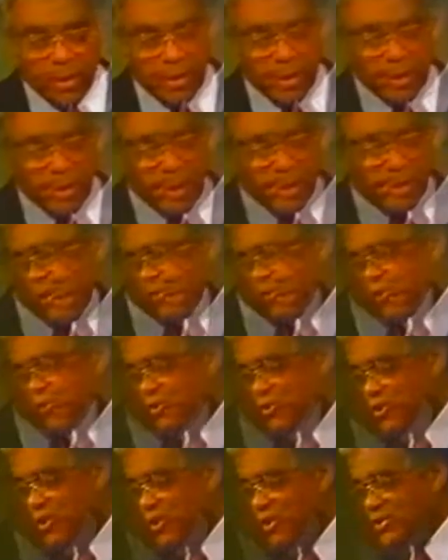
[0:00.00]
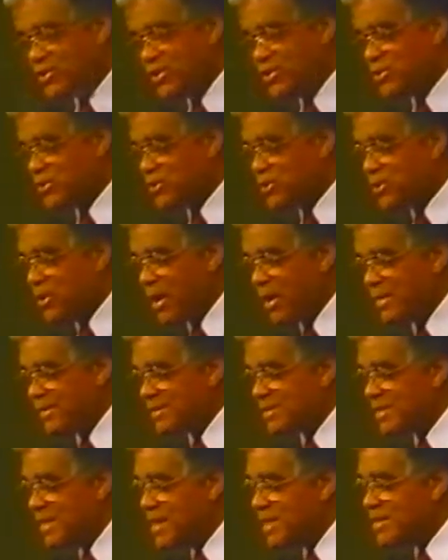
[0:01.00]
Yes, Jesus
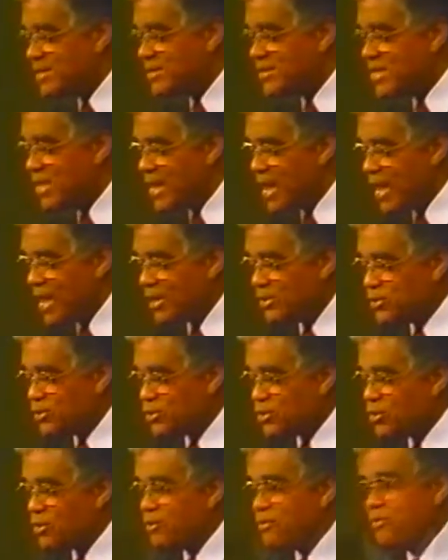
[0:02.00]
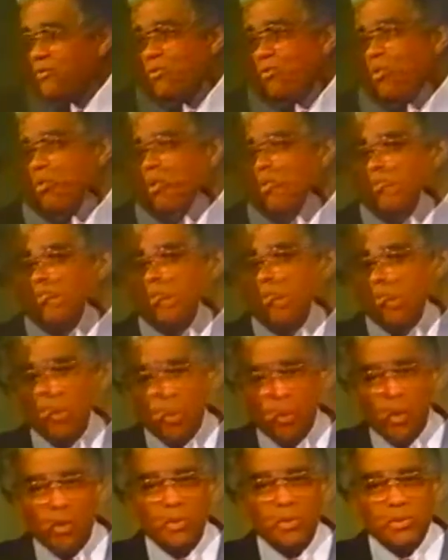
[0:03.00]
Christ is the answer for the
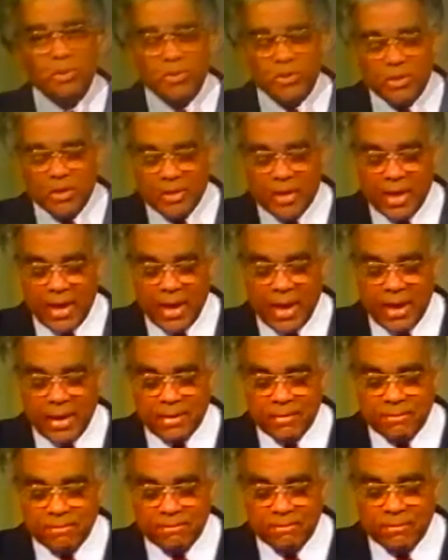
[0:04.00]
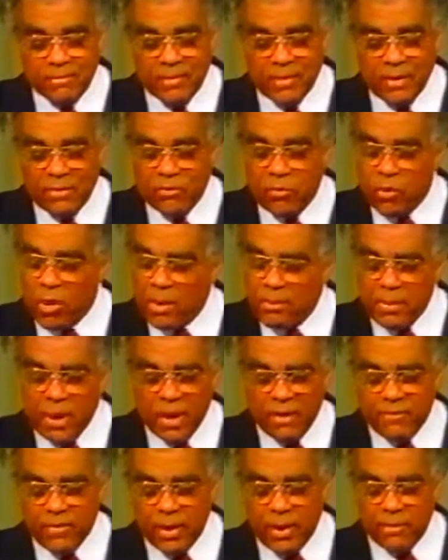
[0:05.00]
world today, for
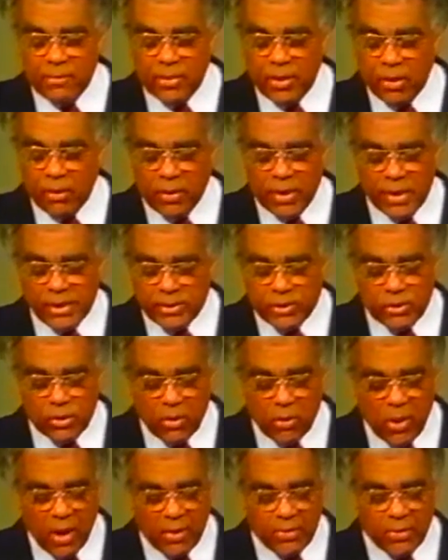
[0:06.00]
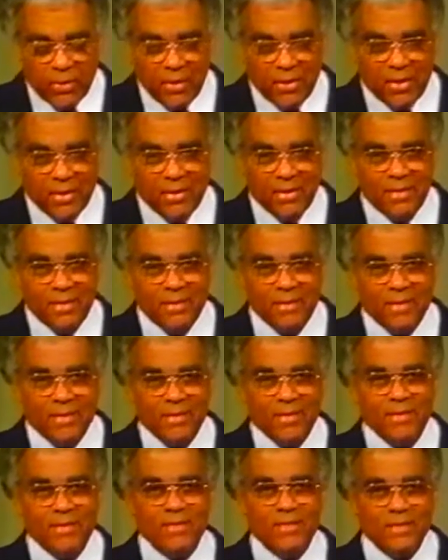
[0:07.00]
above him there is no other.
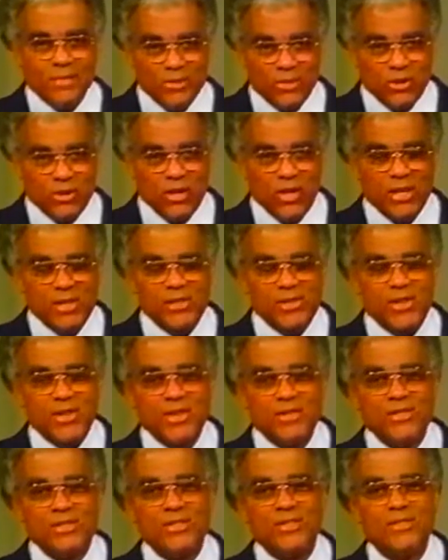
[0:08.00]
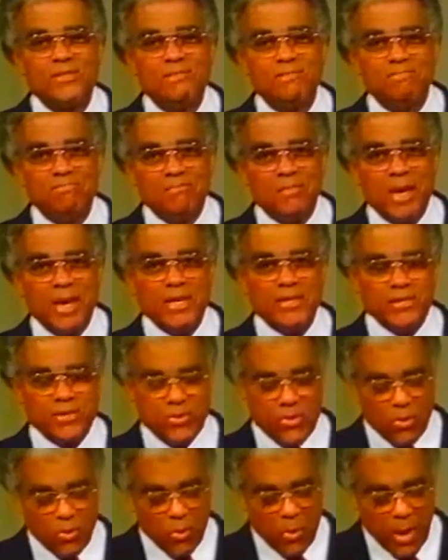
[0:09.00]
Jesus is
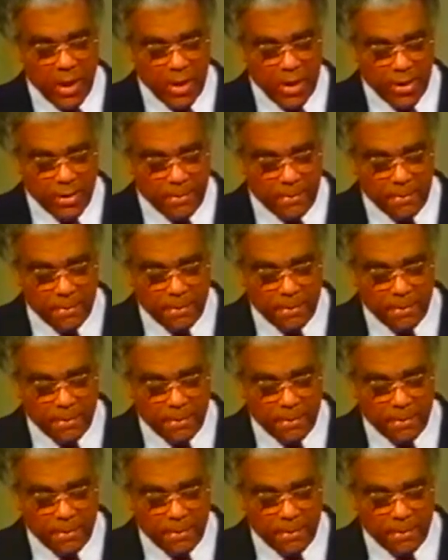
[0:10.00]
the way.